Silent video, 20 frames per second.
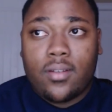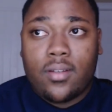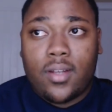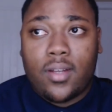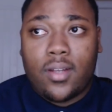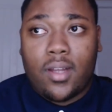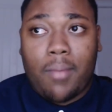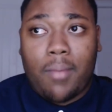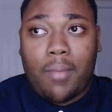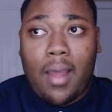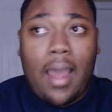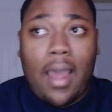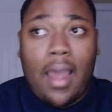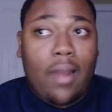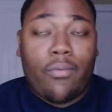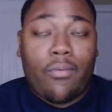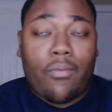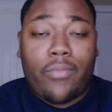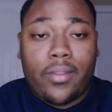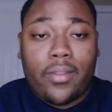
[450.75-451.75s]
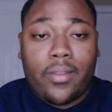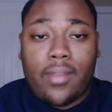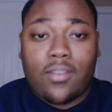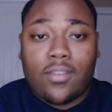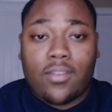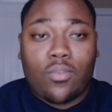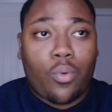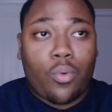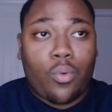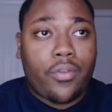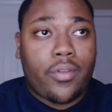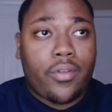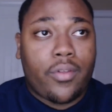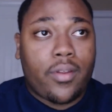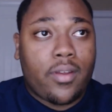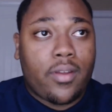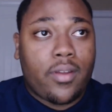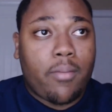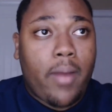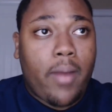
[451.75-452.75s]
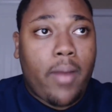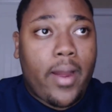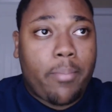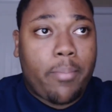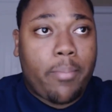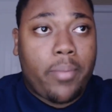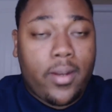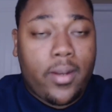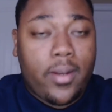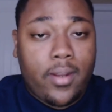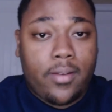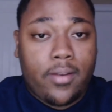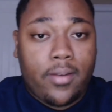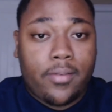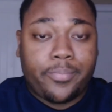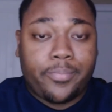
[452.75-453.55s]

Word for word: Um, I don't think that's worth it in my opinion.